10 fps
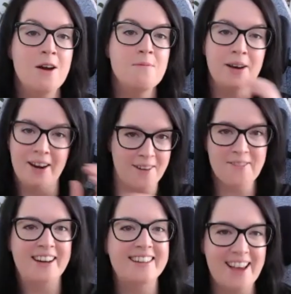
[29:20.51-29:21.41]
But I
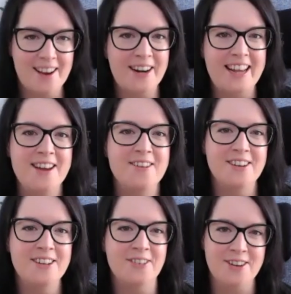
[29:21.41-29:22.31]
want to get you to
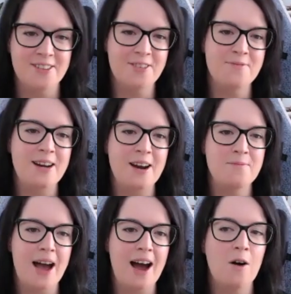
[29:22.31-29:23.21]
talk a little bit about